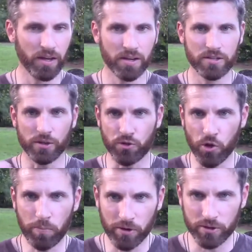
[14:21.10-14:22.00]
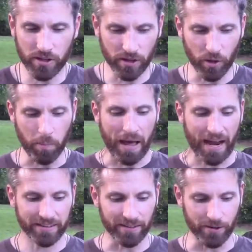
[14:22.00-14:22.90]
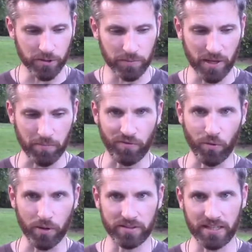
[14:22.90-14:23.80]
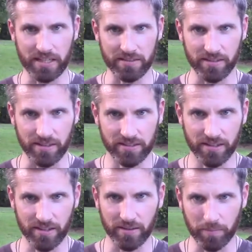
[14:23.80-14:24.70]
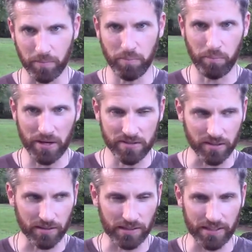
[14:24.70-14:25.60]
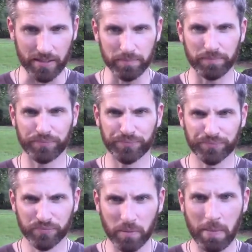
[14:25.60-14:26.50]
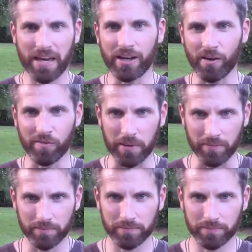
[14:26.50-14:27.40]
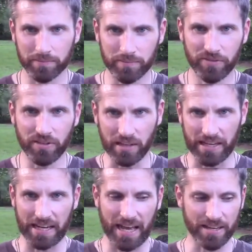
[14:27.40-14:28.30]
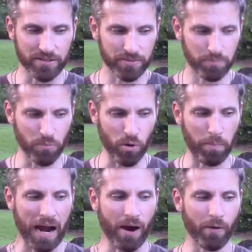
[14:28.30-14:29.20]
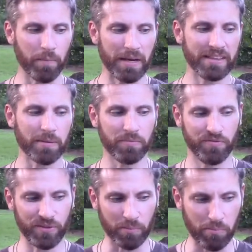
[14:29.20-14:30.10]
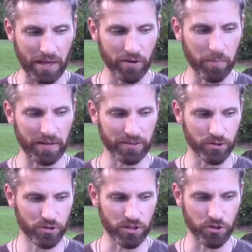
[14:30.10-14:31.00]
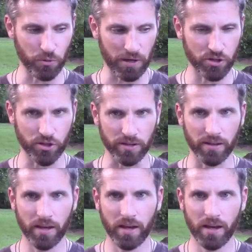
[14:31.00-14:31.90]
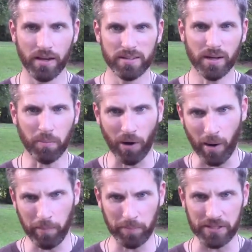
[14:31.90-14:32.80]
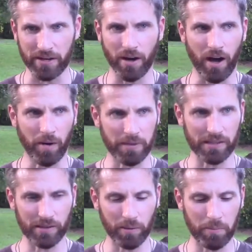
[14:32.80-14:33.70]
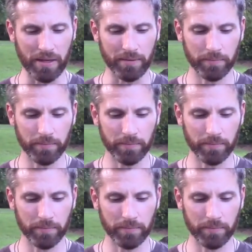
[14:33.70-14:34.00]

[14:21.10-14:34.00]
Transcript: So Jupiter is going to go back there on September 14th, and it's going to basically make government feel like it has more power, make them feel better about their situation. It's going to prop up the economy a little bit.